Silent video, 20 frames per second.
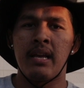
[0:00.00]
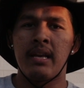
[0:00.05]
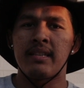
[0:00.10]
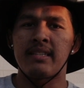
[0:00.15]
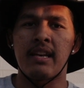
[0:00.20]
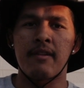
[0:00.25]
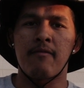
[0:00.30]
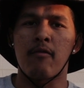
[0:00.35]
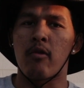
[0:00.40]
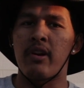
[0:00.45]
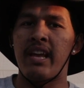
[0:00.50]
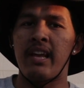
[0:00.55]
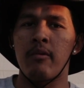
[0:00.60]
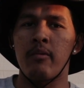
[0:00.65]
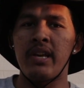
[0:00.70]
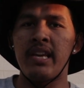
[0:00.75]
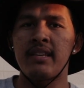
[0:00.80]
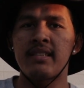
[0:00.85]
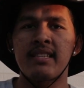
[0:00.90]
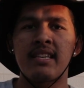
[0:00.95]
Said 4 to 8
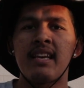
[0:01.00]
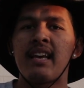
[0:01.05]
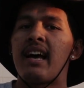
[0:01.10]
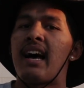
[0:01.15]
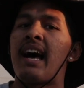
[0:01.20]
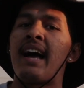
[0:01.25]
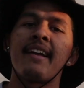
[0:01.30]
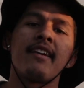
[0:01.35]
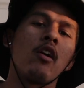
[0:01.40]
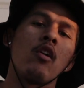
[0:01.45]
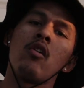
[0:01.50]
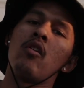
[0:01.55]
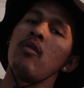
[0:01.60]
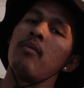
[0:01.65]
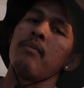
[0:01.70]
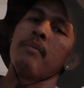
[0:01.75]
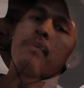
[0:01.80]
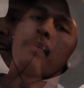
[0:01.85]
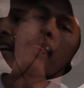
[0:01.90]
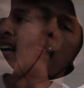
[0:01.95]
weeks. I go
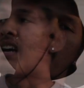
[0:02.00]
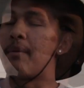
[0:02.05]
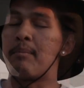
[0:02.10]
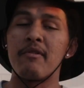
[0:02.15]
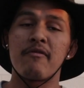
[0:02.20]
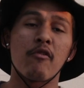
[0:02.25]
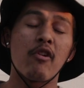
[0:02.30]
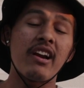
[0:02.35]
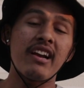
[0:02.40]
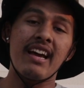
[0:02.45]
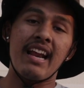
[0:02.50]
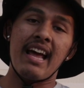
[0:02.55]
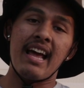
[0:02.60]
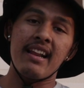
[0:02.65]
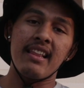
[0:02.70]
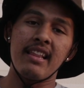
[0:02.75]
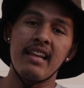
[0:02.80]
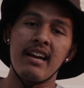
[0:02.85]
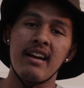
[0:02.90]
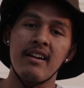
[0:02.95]
home. Before I got
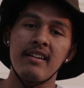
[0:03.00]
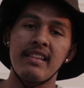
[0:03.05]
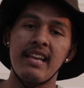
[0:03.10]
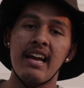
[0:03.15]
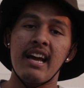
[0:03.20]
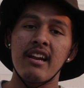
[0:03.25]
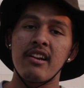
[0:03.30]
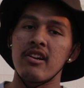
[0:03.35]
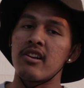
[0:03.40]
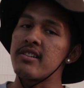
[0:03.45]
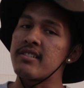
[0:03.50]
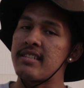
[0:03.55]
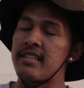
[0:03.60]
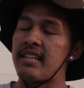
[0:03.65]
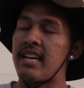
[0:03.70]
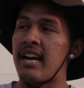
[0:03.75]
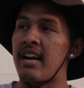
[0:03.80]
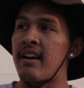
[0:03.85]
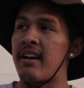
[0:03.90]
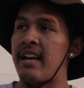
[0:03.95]
out of there, they got a nurse in
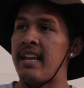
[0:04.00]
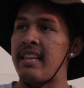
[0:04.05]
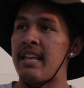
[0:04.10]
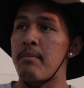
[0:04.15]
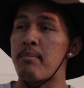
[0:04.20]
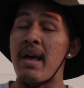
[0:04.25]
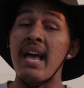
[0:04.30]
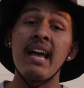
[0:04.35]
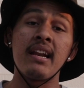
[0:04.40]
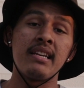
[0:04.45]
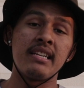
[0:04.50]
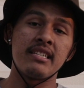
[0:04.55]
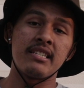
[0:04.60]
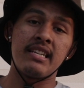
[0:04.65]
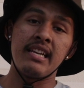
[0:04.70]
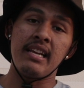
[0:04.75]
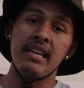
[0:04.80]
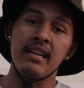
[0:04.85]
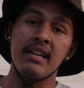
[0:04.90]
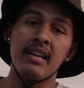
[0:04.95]
there, and they
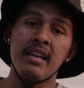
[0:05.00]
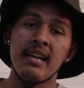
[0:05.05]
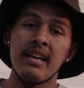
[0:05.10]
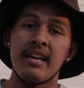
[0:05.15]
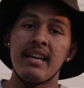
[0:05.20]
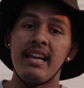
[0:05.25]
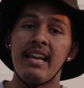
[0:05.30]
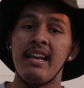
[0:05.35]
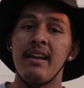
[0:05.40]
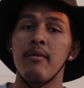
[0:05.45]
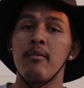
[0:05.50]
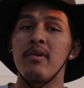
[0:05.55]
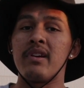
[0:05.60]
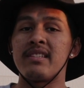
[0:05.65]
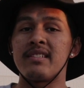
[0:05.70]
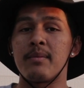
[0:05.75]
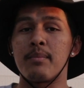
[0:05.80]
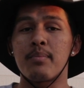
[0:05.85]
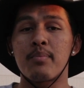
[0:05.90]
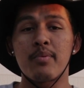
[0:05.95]
bandaged it. It
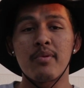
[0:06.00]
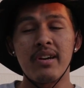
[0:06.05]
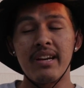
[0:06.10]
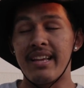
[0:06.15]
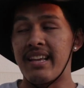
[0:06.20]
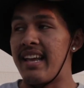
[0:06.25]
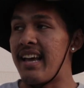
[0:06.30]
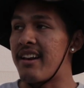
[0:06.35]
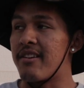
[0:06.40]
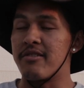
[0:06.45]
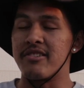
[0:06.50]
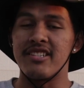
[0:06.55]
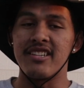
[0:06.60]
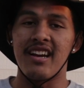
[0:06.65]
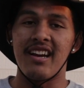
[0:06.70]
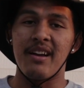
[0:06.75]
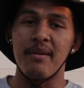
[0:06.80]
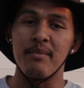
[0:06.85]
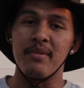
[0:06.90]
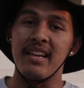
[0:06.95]
was a pretty ghetto
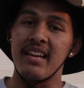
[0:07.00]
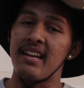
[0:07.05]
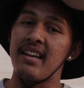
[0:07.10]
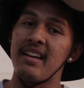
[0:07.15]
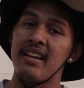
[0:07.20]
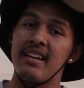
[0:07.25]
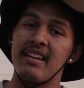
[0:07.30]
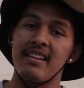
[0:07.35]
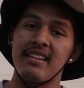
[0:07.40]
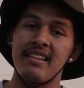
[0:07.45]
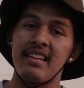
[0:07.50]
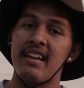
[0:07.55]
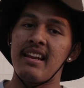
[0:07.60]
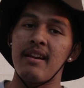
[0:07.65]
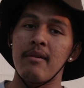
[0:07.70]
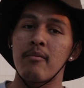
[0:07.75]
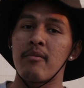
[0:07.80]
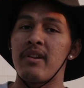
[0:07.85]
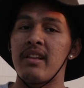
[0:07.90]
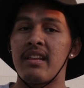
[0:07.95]
job. They
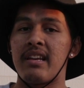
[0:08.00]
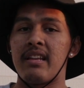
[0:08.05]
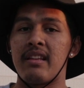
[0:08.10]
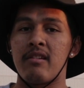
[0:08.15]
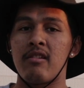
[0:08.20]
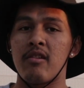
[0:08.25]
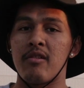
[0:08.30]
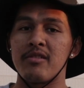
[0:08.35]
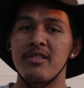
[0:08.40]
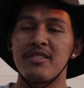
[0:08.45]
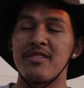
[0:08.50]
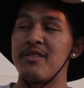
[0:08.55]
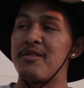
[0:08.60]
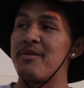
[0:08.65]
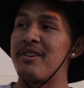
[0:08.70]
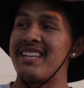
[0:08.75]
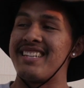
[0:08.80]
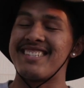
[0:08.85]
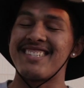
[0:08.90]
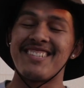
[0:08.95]
didn't really go
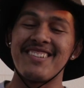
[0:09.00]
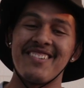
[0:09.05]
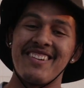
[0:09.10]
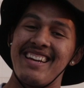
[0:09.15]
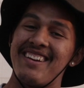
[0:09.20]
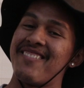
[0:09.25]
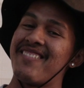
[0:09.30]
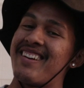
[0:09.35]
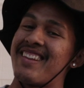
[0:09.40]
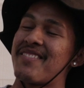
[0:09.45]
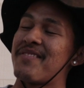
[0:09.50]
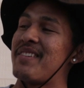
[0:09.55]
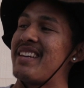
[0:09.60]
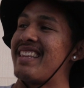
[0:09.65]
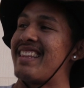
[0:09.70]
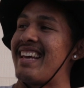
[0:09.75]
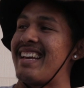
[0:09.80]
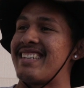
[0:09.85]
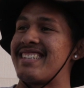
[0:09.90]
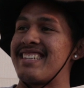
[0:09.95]
too into it with
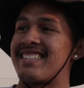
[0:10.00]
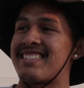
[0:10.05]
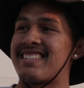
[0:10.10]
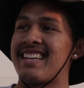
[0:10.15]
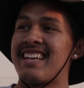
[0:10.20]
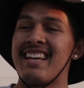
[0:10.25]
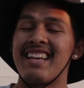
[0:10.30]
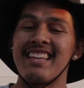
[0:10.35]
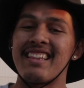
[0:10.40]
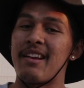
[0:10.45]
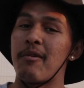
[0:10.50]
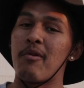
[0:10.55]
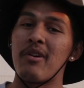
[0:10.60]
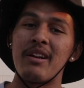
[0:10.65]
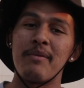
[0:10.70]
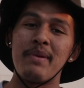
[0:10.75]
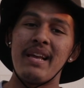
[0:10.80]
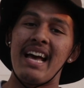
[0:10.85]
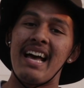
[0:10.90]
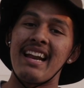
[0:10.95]
me. They
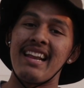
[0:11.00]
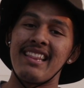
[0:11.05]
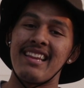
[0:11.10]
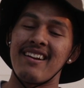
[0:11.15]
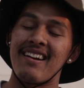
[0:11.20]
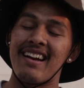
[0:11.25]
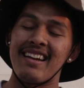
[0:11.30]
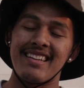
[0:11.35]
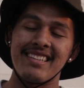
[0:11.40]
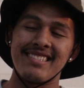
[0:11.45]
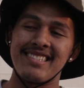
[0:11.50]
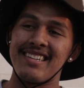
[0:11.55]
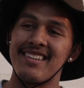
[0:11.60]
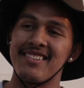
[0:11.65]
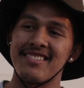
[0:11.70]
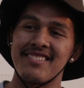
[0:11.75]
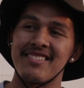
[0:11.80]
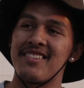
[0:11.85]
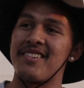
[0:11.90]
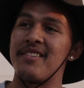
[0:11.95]
wanted me out of there, I could
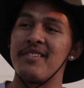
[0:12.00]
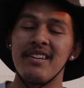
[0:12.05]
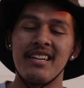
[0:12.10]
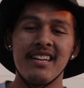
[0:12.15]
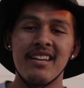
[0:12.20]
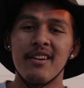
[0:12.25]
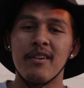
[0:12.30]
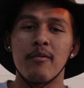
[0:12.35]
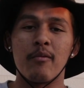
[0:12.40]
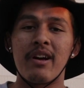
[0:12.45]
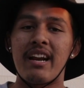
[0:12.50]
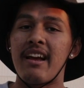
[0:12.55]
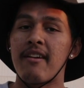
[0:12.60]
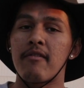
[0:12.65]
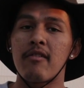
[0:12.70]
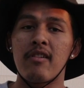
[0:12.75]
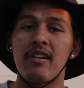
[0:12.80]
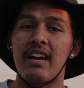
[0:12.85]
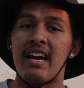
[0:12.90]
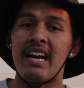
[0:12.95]
tell. So
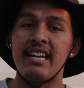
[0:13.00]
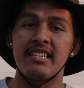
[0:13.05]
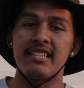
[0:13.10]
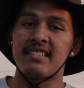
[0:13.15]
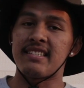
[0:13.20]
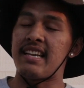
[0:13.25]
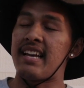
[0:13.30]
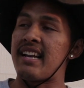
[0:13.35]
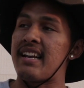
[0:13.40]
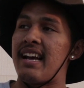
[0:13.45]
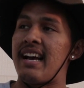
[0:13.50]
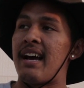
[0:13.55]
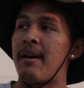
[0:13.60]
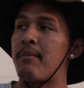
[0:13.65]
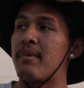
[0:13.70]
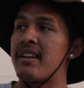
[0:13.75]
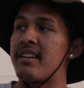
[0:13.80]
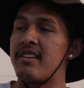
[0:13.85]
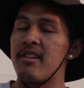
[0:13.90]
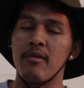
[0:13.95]
whatever, I just said,
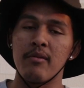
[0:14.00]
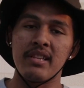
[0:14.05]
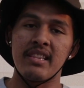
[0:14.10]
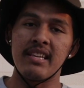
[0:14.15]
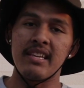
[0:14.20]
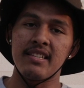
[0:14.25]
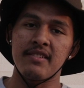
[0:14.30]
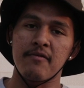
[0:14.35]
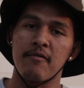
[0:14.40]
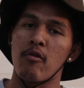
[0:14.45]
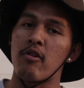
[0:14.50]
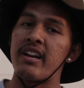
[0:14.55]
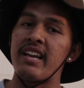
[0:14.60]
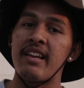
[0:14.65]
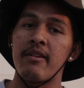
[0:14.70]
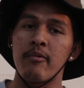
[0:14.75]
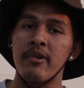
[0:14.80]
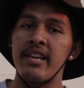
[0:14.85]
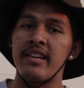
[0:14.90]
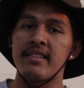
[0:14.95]
I'm gonna deal with this 4 to
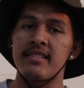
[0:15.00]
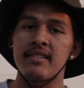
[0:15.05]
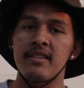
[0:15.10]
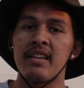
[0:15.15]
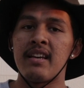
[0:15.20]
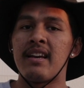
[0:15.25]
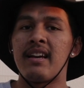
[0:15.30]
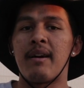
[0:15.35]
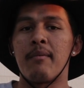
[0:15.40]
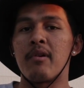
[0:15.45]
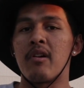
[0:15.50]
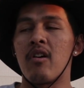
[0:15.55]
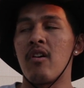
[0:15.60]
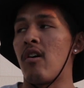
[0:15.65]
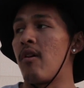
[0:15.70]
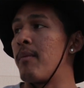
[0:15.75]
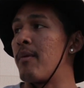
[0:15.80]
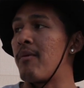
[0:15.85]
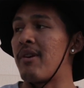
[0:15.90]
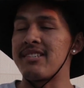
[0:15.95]
8 weeks. I'm gonna go
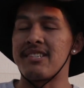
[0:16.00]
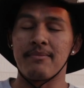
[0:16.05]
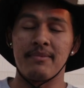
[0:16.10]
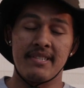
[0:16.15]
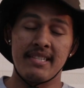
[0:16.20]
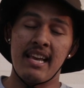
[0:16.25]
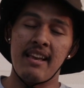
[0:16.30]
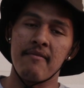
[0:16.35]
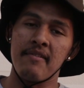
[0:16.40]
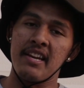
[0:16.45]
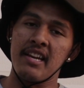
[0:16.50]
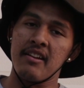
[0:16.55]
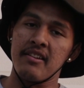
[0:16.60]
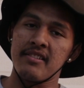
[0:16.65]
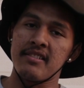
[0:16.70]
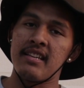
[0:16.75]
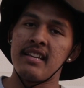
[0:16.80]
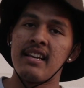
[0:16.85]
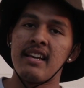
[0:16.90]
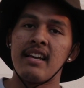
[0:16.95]
home and watch some skate
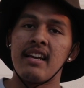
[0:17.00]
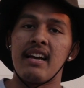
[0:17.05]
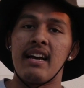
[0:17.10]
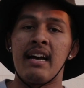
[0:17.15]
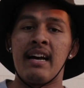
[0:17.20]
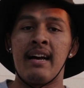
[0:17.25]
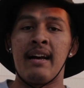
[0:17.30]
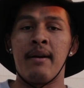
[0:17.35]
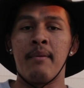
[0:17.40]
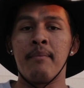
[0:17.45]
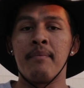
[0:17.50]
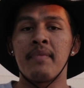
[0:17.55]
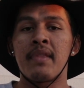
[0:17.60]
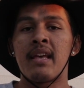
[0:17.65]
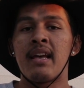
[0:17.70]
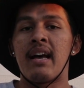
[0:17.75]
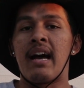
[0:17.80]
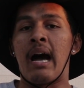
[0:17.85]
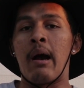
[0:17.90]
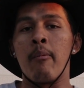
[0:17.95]
videos.
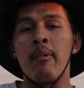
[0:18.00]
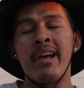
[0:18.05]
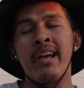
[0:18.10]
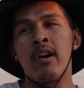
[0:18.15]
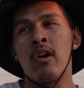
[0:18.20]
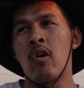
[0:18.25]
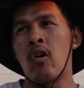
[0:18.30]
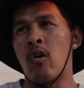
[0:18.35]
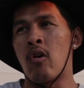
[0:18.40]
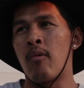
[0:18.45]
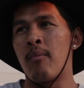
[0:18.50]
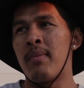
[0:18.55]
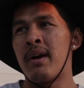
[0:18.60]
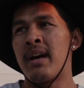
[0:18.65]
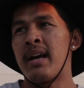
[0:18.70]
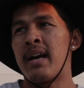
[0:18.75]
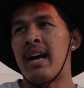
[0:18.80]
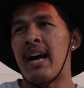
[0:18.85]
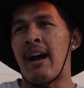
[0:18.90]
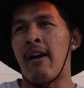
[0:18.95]
I went home.
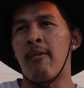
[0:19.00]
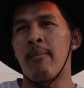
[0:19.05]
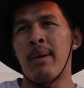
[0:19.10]
I